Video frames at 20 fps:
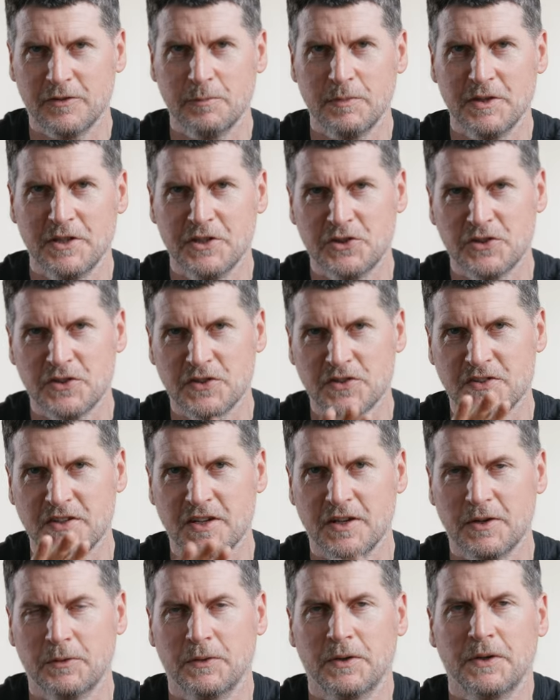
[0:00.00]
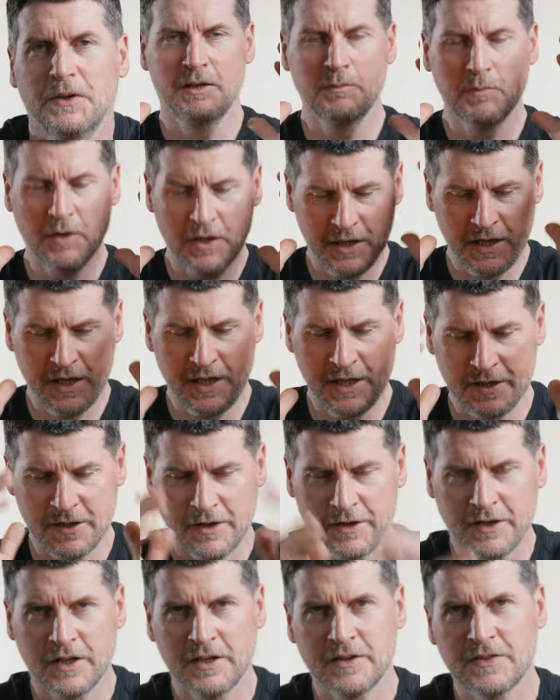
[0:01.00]
diminishes down. In my head,
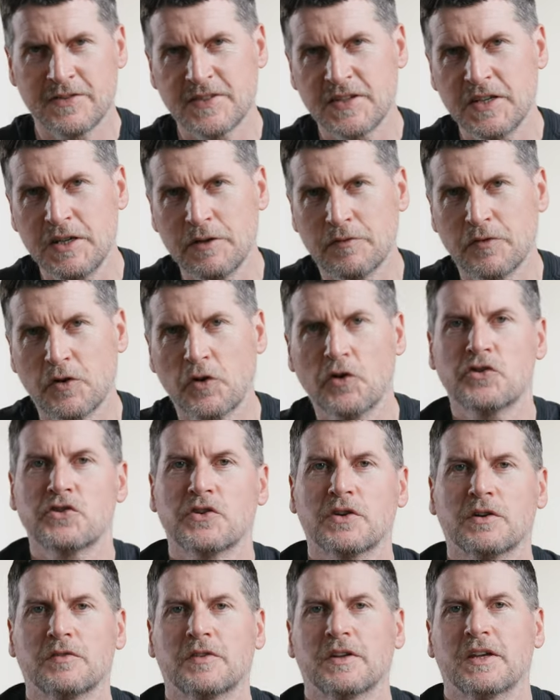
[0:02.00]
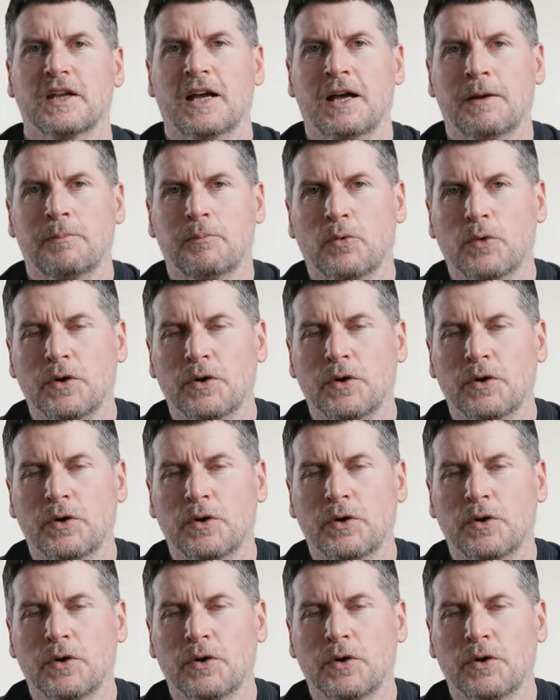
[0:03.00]
I kind of see a version of the app